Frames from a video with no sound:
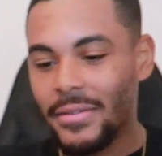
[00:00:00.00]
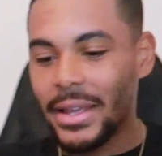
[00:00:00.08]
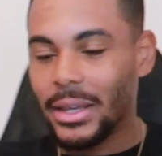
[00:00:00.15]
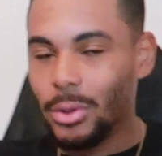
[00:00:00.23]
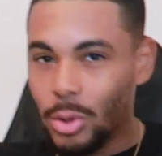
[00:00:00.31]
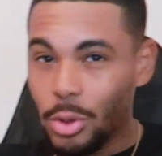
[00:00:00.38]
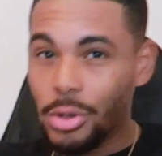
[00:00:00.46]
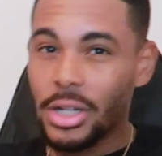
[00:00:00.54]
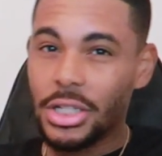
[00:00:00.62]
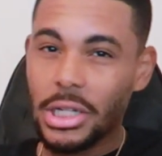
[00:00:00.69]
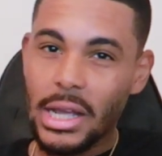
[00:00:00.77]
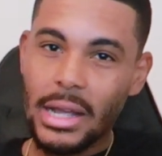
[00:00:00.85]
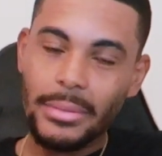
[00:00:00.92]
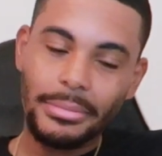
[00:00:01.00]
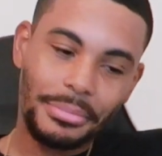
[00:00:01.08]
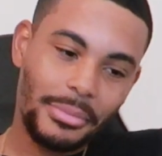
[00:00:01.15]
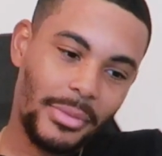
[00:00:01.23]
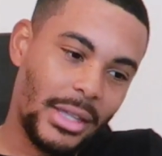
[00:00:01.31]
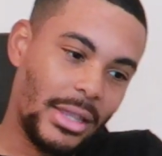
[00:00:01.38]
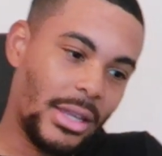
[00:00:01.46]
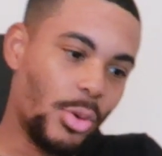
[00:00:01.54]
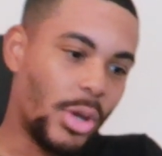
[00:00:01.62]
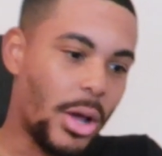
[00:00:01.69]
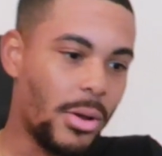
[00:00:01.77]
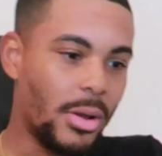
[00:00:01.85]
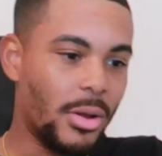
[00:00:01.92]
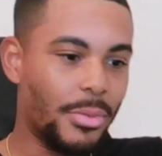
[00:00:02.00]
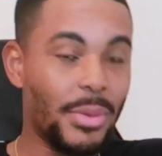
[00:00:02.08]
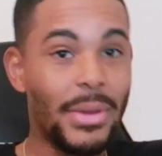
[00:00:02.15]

Like you do your job and then you go home.